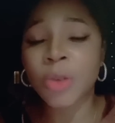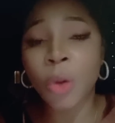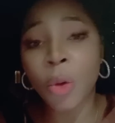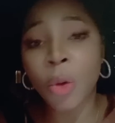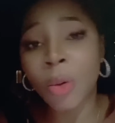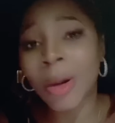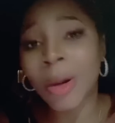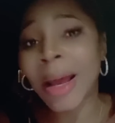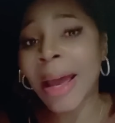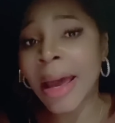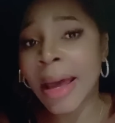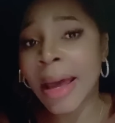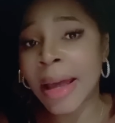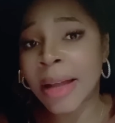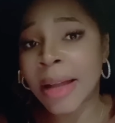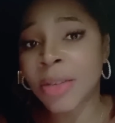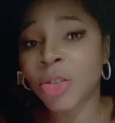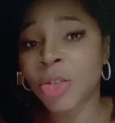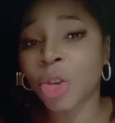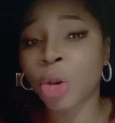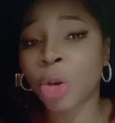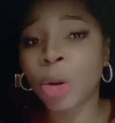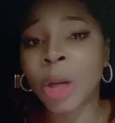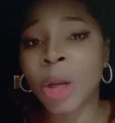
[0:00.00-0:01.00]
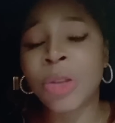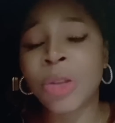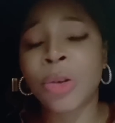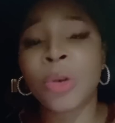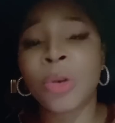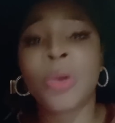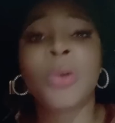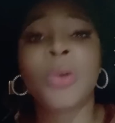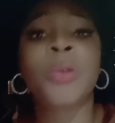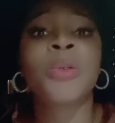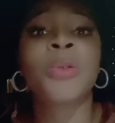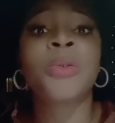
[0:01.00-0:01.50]
own hands create
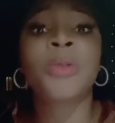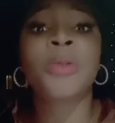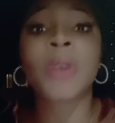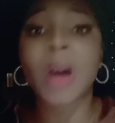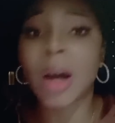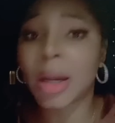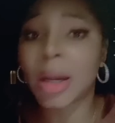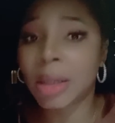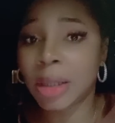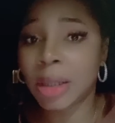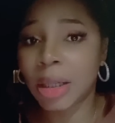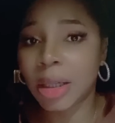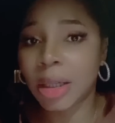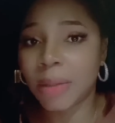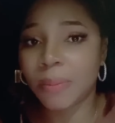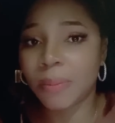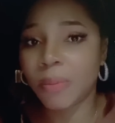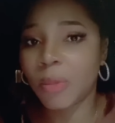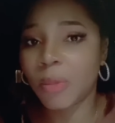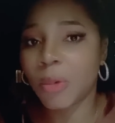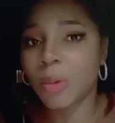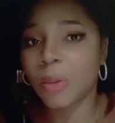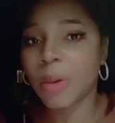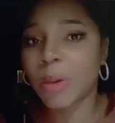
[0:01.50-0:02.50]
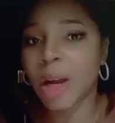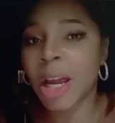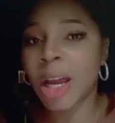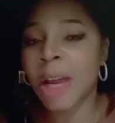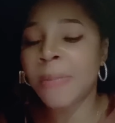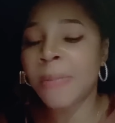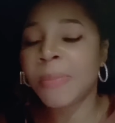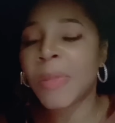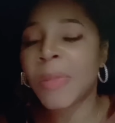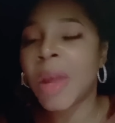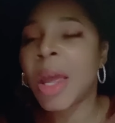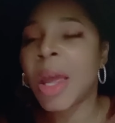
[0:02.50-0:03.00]
their own folly,
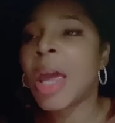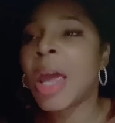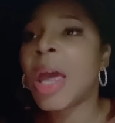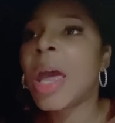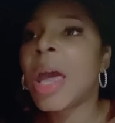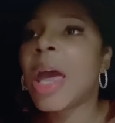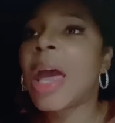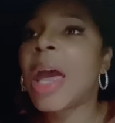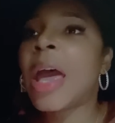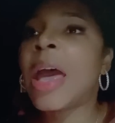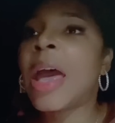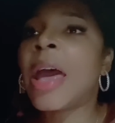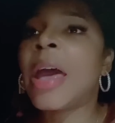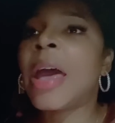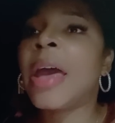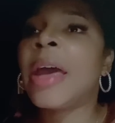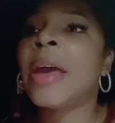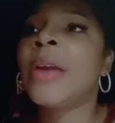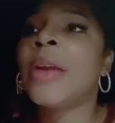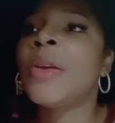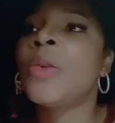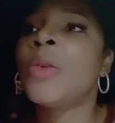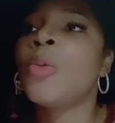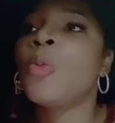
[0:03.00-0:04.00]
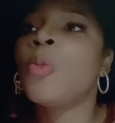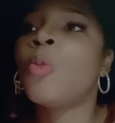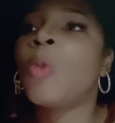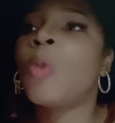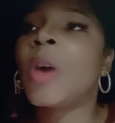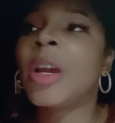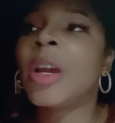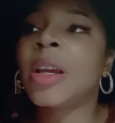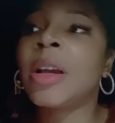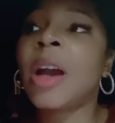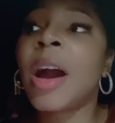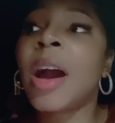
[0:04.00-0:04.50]
right? And
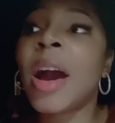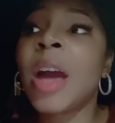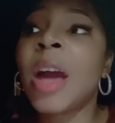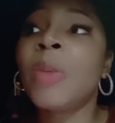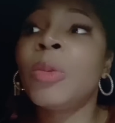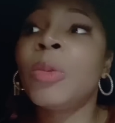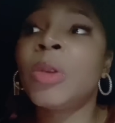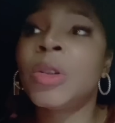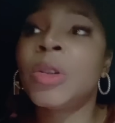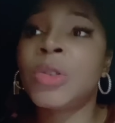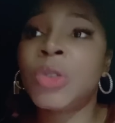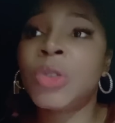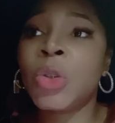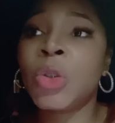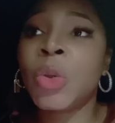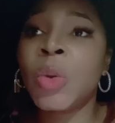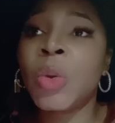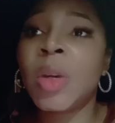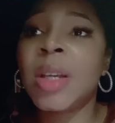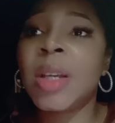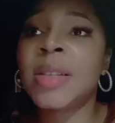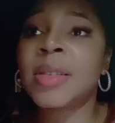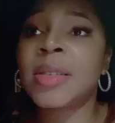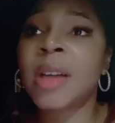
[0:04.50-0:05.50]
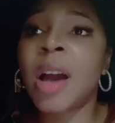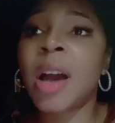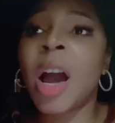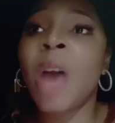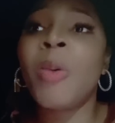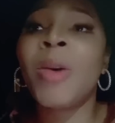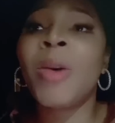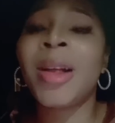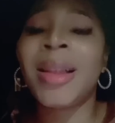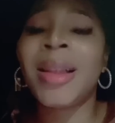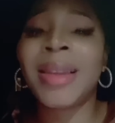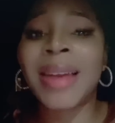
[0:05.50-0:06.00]
what God will do is
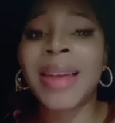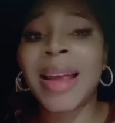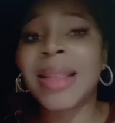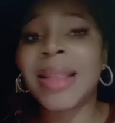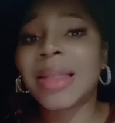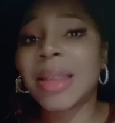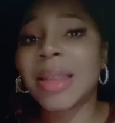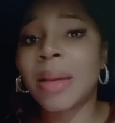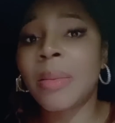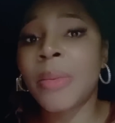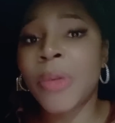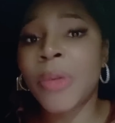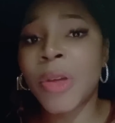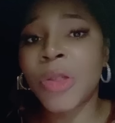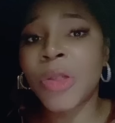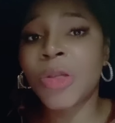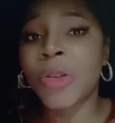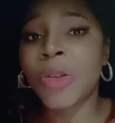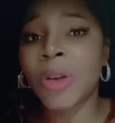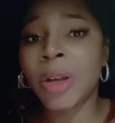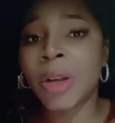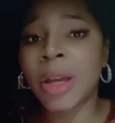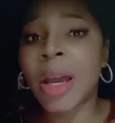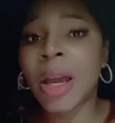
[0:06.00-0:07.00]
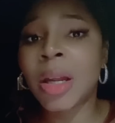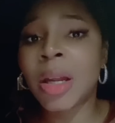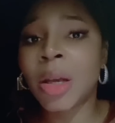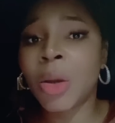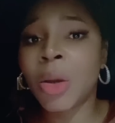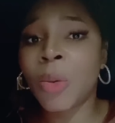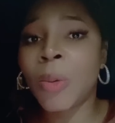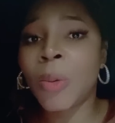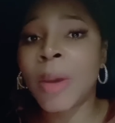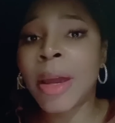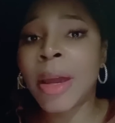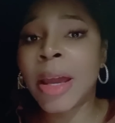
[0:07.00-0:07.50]
God will let them think they're getting
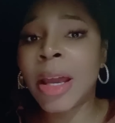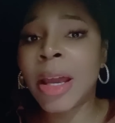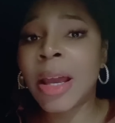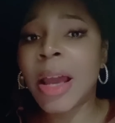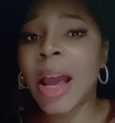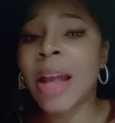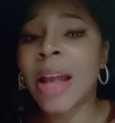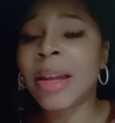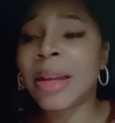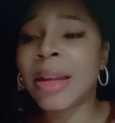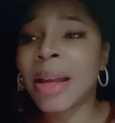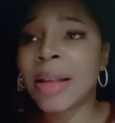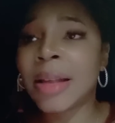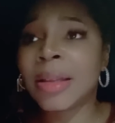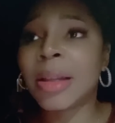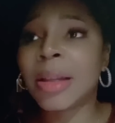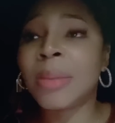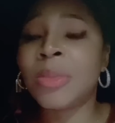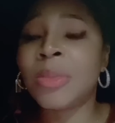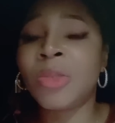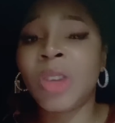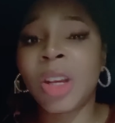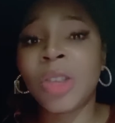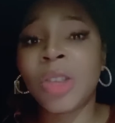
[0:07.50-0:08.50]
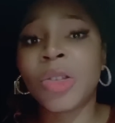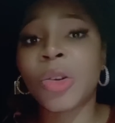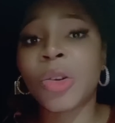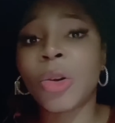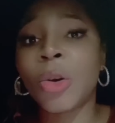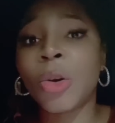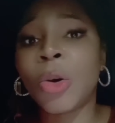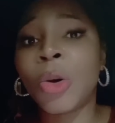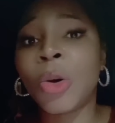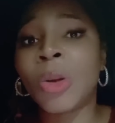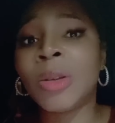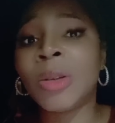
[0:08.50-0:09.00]
away and let them dig their
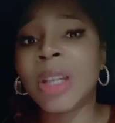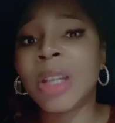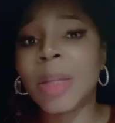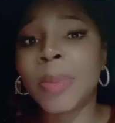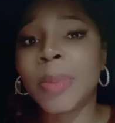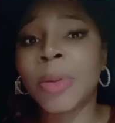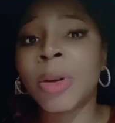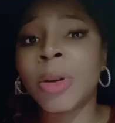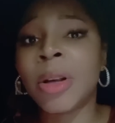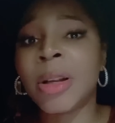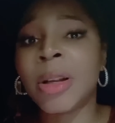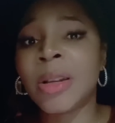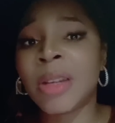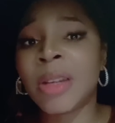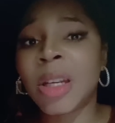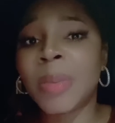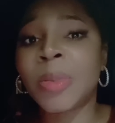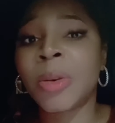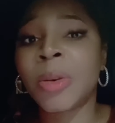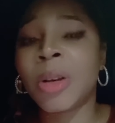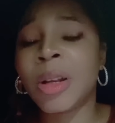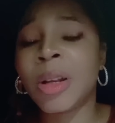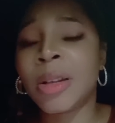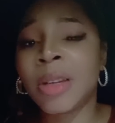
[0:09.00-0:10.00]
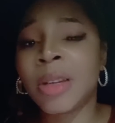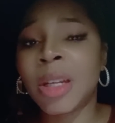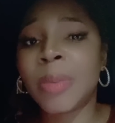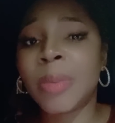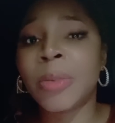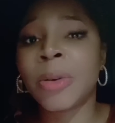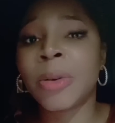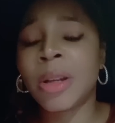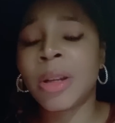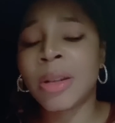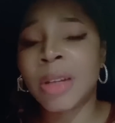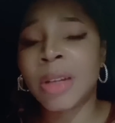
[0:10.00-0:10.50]
hole deeper and deeper and
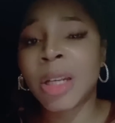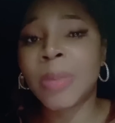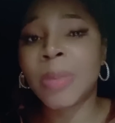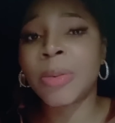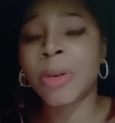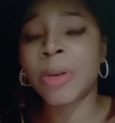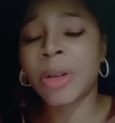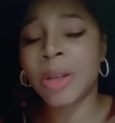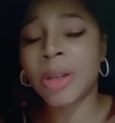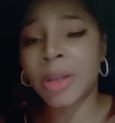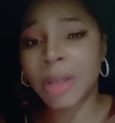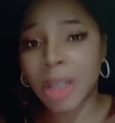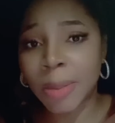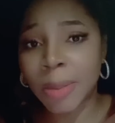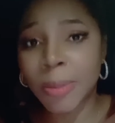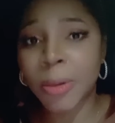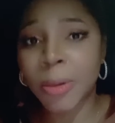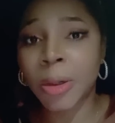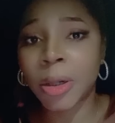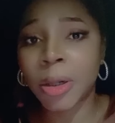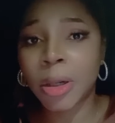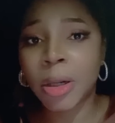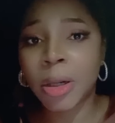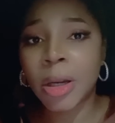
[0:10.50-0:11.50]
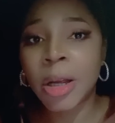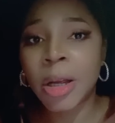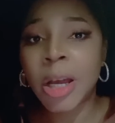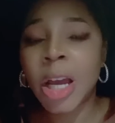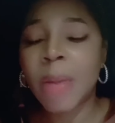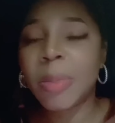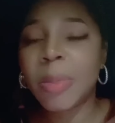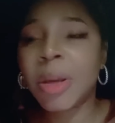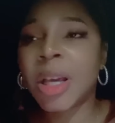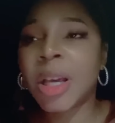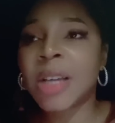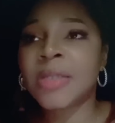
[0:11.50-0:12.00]
deeper and deeper and deeper.
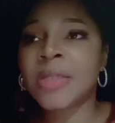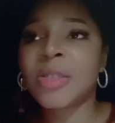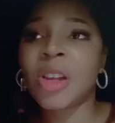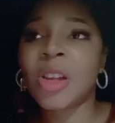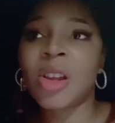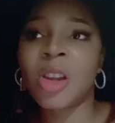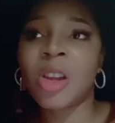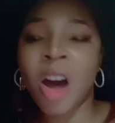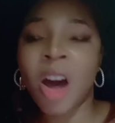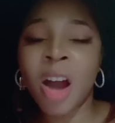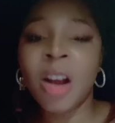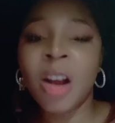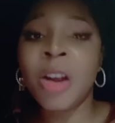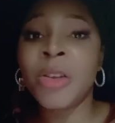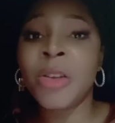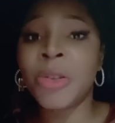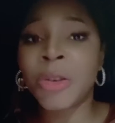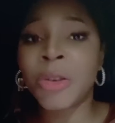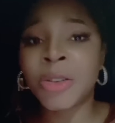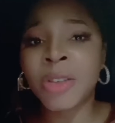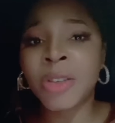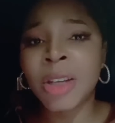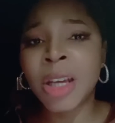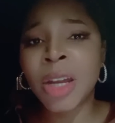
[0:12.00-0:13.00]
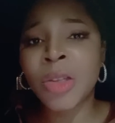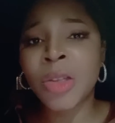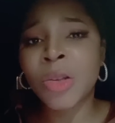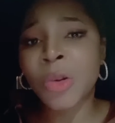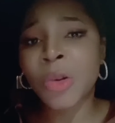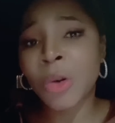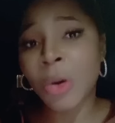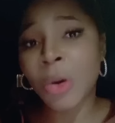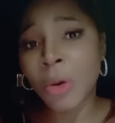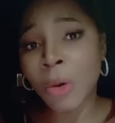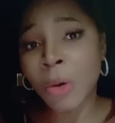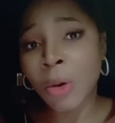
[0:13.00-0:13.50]
Because the longer they're digging
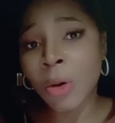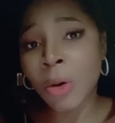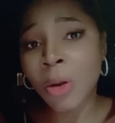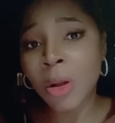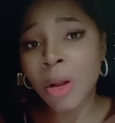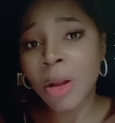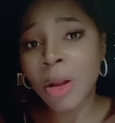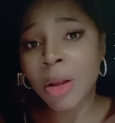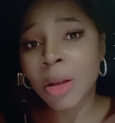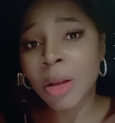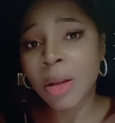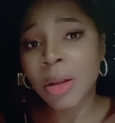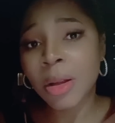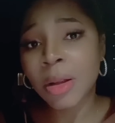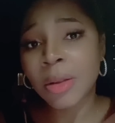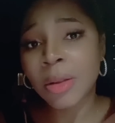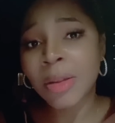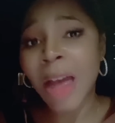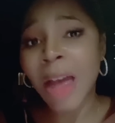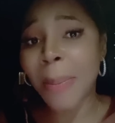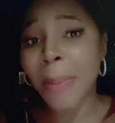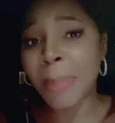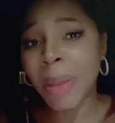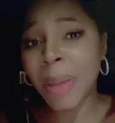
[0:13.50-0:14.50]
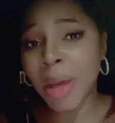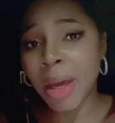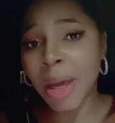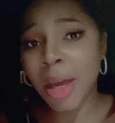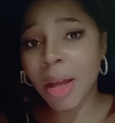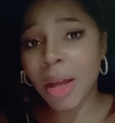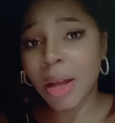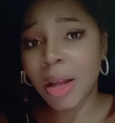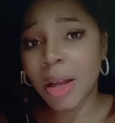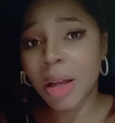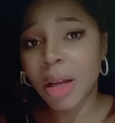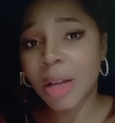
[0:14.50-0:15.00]
their hole, that
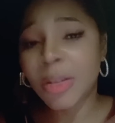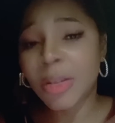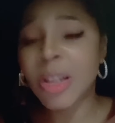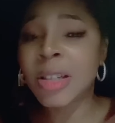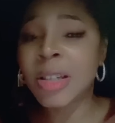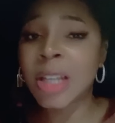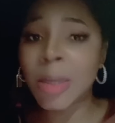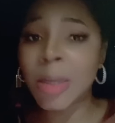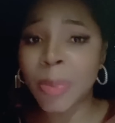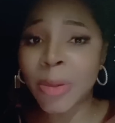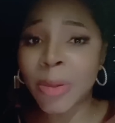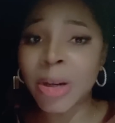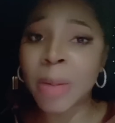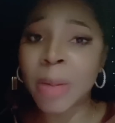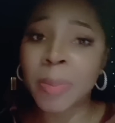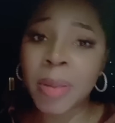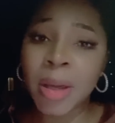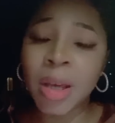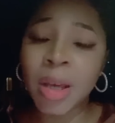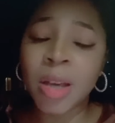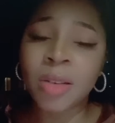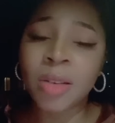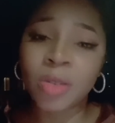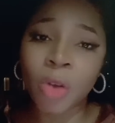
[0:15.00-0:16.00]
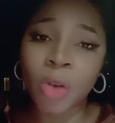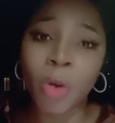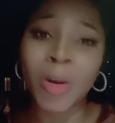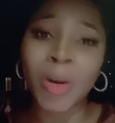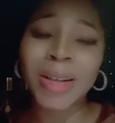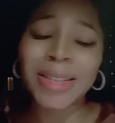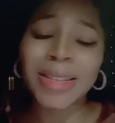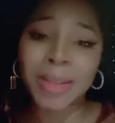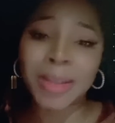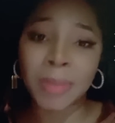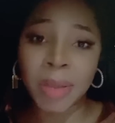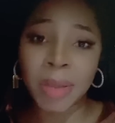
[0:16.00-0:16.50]
pit, the deeper the pit is
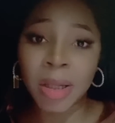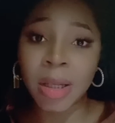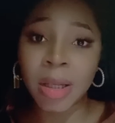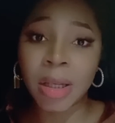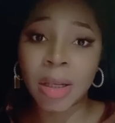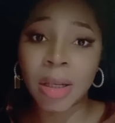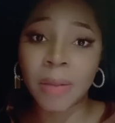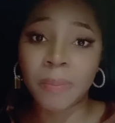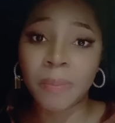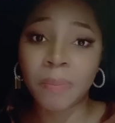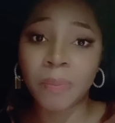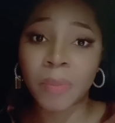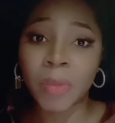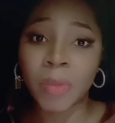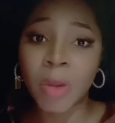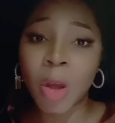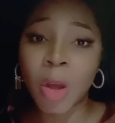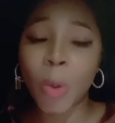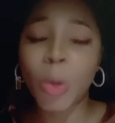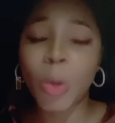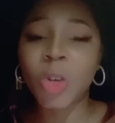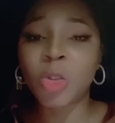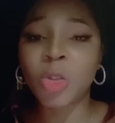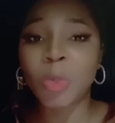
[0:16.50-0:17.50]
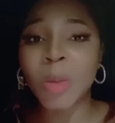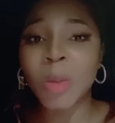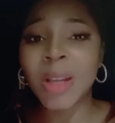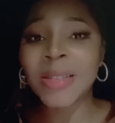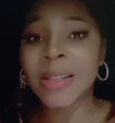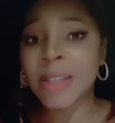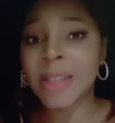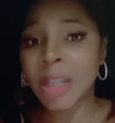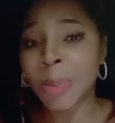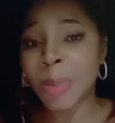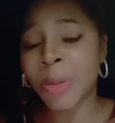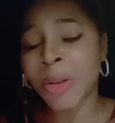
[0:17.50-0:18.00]
going to be, which means
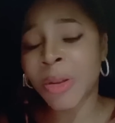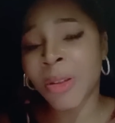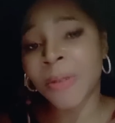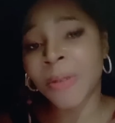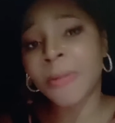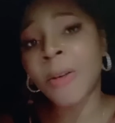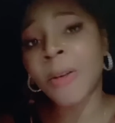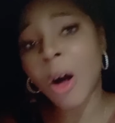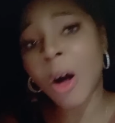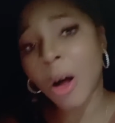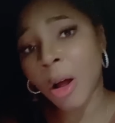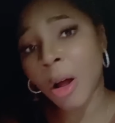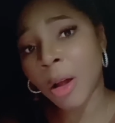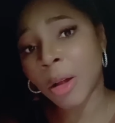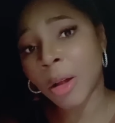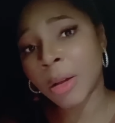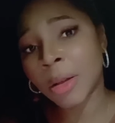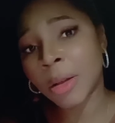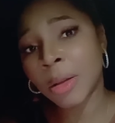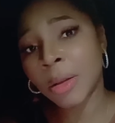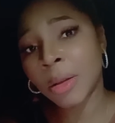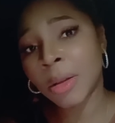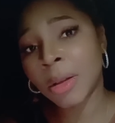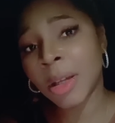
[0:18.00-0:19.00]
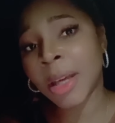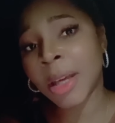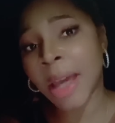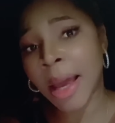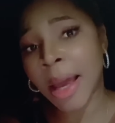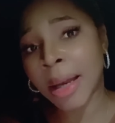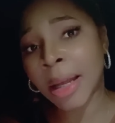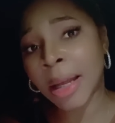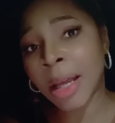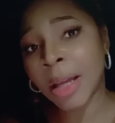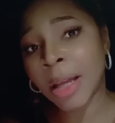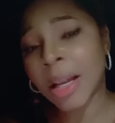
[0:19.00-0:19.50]
the deeper the fall. Do you
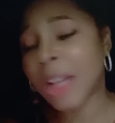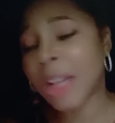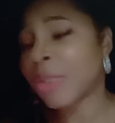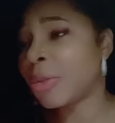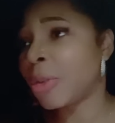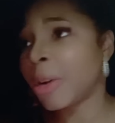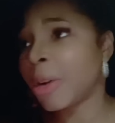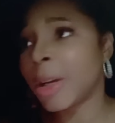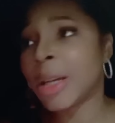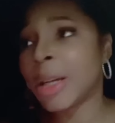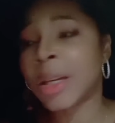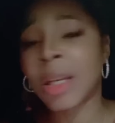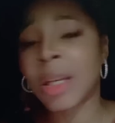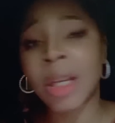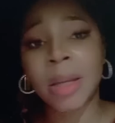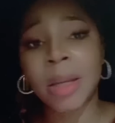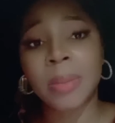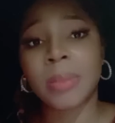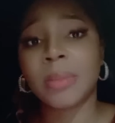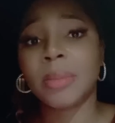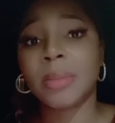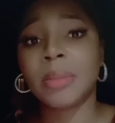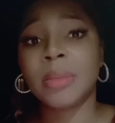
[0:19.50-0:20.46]
get it? That's very deep.